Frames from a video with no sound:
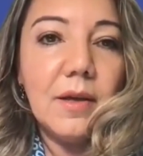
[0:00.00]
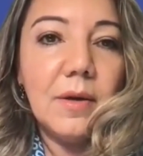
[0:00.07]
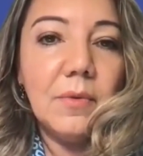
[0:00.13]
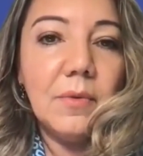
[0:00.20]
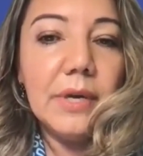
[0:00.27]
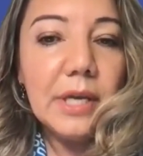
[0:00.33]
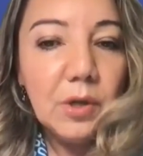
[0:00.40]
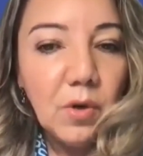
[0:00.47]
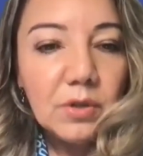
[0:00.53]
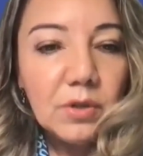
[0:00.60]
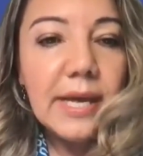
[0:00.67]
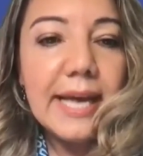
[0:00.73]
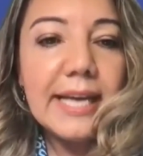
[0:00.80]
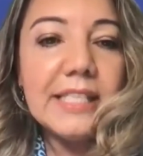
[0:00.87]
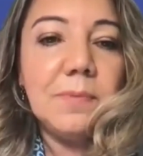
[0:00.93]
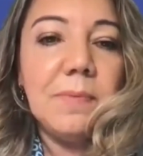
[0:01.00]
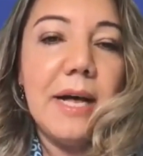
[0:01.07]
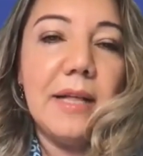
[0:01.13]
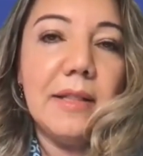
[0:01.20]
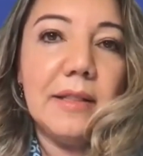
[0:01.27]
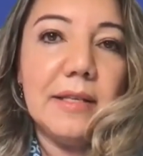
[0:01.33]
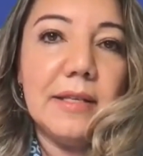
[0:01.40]
We can also
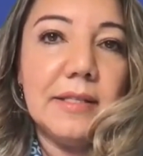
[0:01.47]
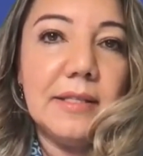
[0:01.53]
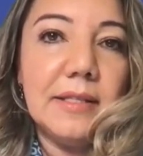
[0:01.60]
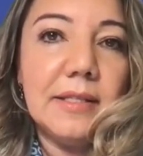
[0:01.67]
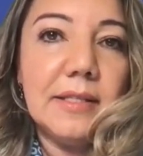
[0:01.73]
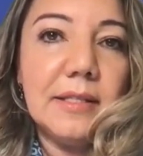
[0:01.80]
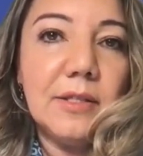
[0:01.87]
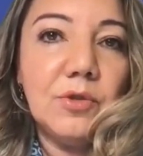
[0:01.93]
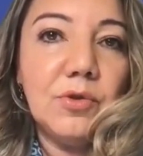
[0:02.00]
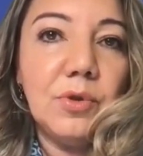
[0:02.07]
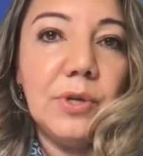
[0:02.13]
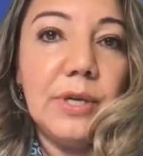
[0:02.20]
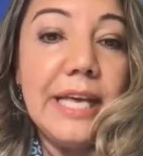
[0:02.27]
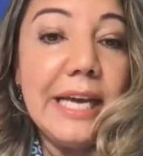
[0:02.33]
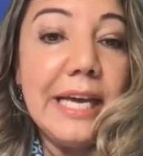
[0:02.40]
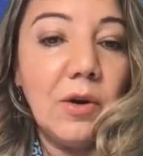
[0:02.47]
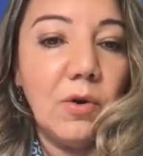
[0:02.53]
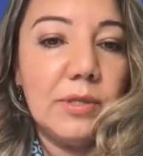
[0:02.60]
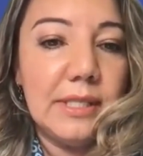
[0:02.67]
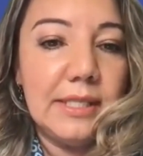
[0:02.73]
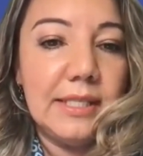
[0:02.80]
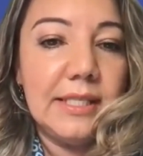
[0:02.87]
expand this to the
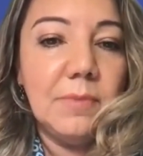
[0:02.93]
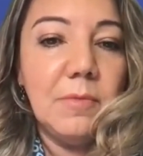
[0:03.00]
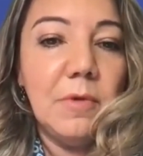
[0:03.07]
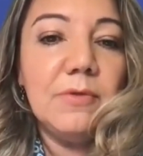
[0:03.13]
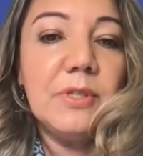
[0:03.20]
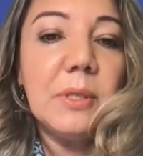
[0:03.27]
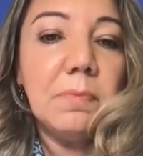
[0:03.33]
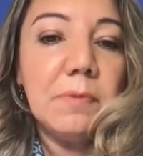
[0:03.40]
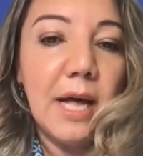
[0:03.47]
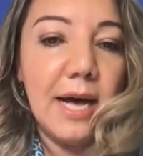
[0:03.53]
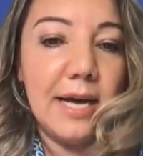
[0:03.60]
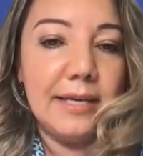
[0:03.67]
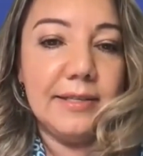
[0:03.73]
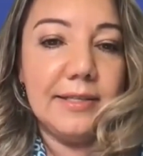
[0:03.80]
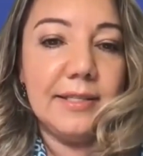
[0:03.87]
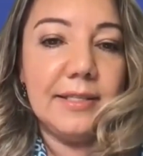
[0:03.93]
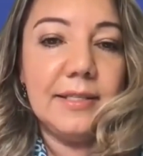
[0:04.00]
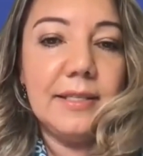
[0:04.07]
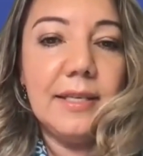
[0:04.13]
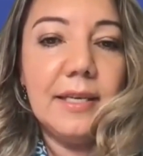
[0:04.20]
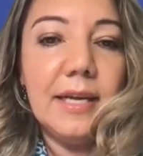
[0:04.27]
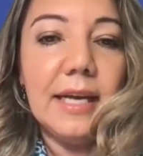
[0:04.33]
ecosystem of
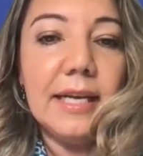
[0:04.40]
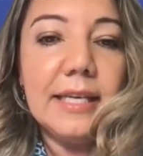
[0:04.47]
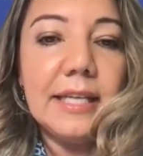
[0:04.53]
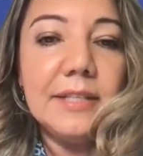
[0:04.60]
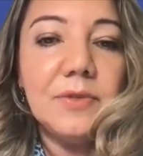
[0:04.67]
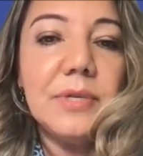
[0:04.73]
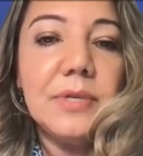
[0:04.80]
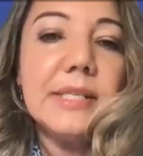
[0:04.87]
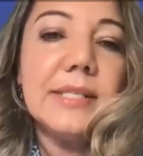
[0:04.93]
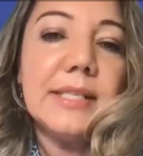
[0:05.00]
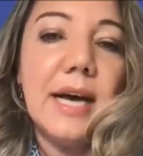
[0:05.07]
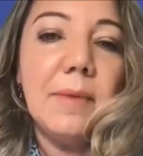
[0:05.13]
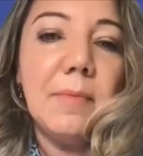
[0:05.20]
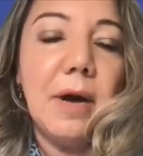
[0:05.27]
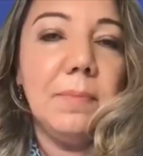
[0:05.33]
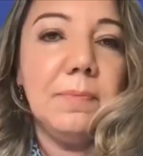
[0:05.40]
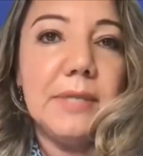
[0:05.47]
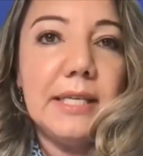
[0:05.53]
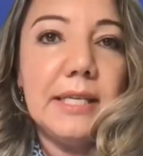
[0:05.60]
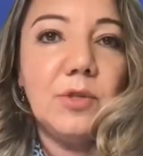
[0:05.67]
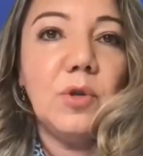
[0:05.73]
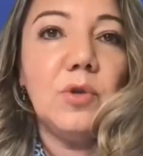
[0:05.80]
suppliers and get real-time
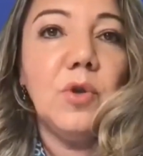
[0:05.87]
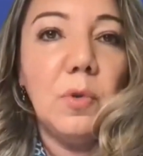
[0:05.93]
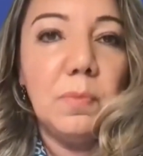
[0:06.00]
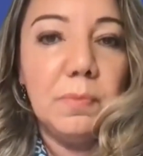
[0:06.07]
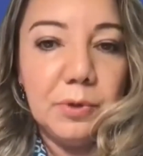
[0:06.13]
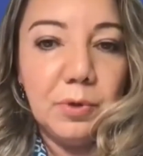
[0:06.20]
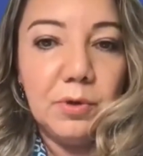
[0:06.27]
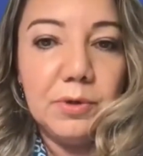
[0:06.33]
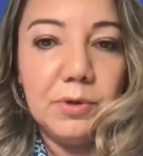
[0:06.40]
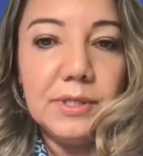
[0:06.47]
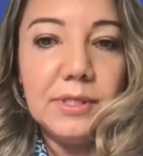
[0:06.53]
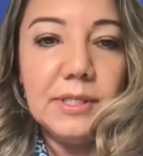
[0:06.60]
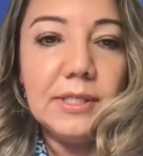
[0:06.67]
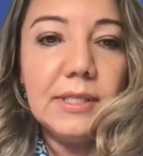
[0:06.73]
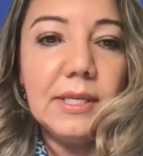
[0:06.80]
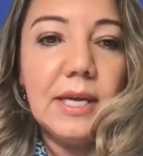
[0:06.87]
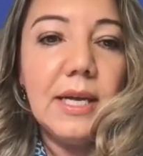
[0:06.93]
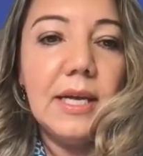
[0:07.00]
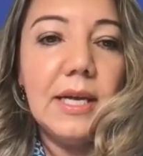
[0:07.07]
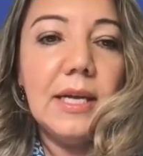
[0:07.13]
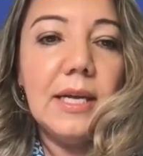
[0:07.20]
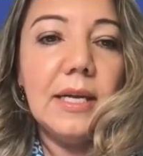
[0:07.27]
updates on open orders.
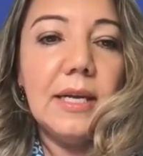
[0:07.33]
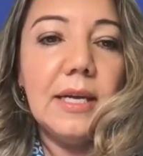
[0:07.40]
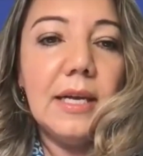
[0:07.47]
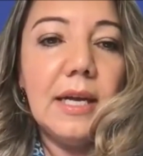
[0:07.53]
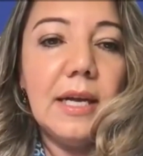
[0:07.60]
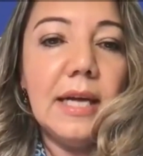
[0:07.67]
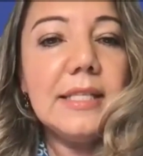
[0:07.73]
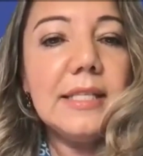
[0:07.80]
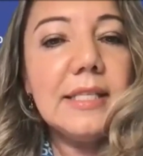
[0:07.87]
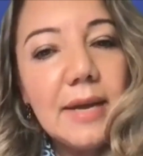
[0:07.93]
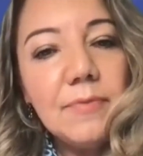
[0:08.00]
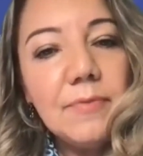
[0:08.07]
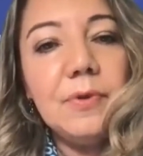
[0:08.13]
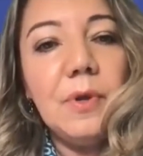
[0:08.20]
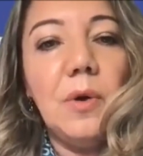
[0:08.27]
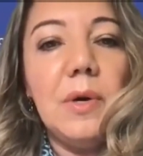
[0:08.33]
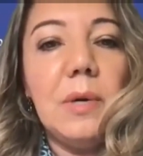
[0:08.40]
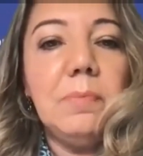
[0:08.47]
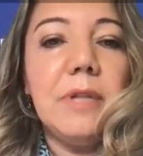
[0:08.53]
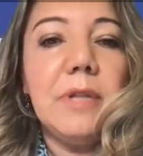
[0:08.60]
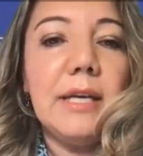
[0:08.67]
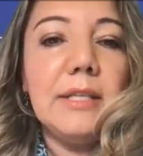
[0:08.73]
And the same
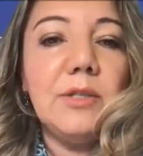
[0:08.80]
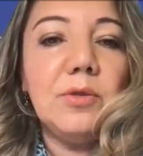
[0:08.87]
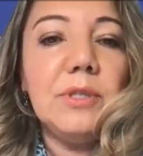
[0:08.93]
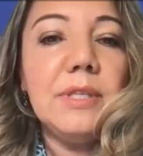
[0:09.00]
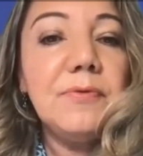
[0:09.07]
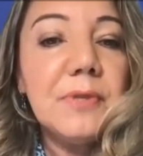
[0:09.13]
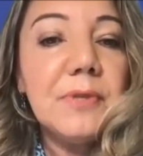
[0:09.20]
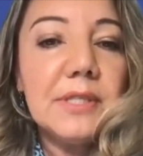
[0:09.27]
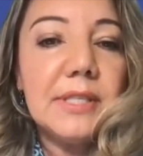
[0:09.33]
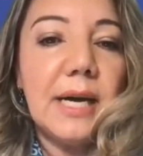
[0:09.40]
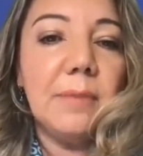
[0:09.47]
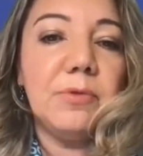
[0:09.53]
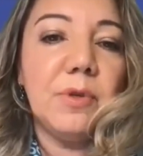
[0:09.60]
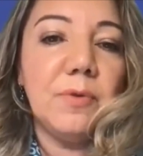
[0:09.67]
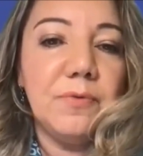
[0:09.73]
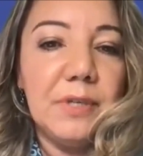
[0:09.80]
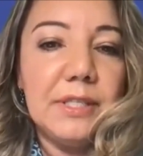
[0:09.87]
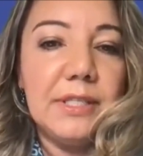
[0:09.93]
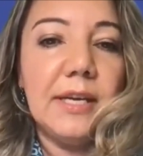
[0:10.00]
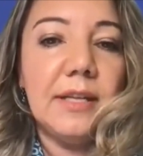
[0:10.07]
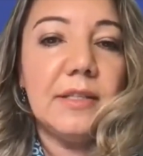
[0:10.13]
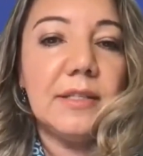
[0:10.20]
flow applies to different types of
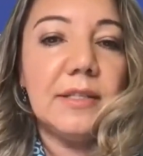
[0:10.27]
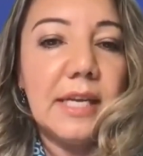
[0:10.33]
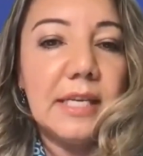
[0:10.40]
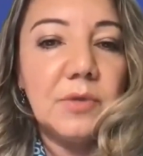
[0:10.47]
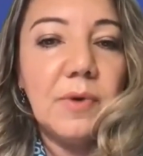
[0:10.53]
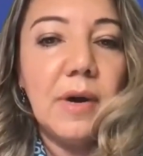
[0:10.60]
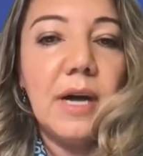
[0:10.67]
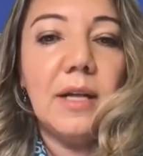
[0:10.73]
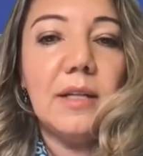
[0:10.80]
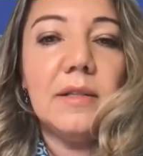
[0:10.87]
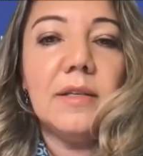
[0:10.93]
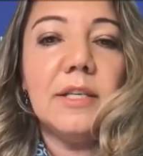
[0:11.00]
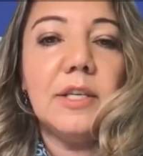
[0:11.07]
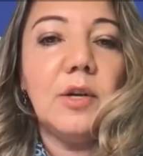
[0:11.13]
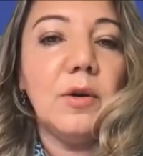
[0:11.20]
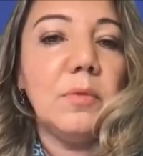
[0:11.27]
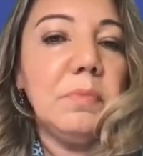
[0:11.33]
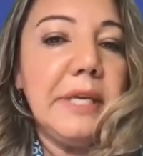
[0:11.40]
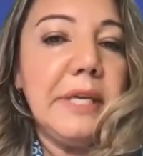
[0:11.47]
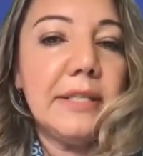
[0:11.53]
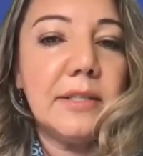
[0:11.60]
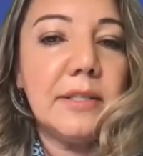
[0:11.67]
retailers as well,
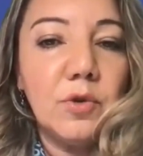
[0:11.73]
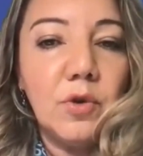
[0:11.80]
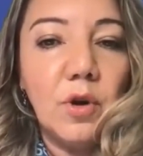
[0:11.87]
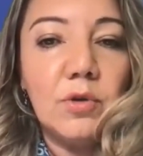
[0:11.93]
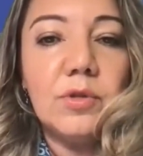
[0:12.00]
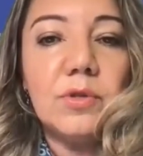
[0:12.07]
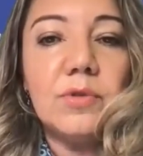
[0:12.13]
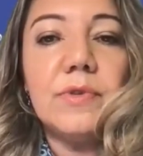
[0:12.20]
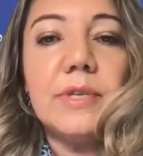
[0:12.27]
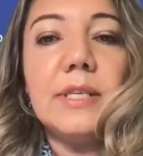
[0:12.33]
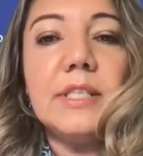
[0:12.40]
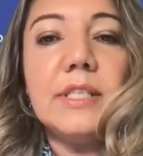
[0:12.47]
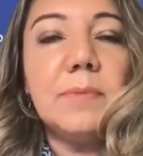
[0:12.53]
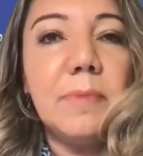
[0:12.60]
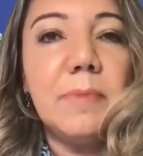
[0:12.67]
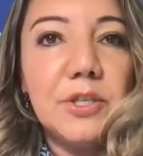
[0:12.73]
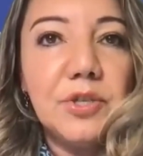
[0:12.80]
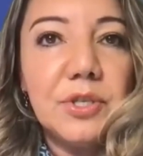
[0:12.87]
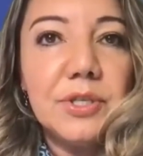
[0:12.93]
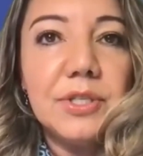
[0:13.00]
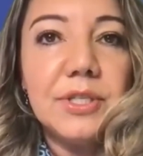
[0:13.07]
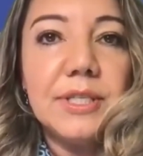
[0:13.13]
be it groceries,
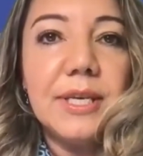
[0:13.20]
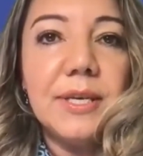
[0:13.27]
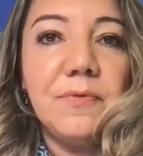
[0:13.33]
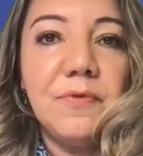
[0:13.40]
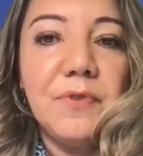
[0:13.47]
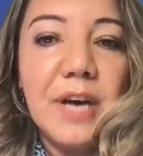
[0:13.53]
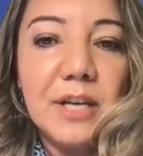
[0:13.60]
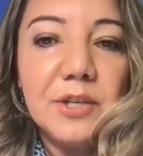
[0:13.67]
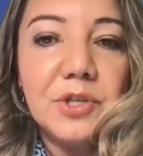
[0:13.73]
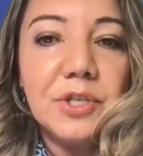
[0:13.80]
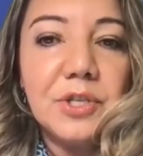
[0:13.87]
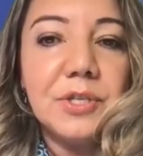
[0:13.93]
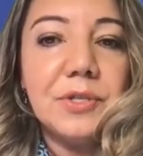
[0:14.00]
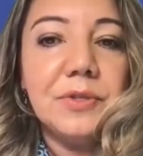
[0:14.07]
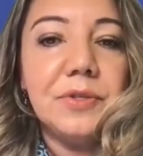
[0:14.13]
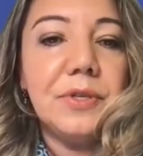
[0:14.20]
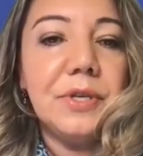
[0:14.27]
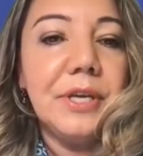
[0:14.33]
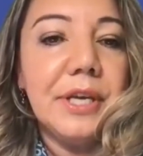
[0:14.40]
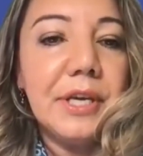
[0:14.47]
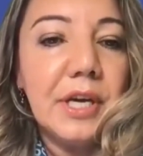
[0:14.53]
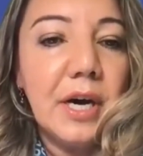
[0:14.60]
specialty, fashion,
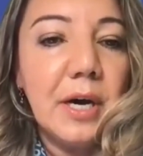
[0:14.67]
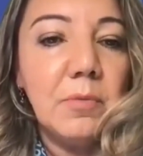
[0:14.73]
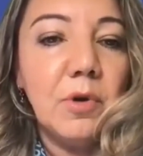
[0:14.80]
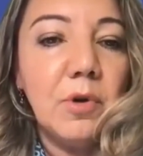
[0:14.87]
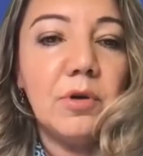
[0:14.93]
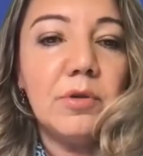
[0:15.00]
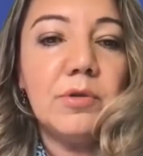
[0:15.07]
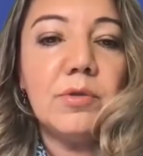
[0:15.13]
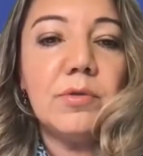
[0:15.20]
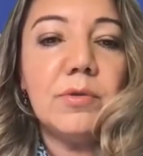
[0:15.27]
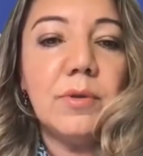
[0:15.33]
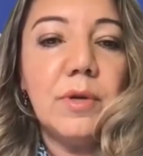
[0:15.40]
e-commerce,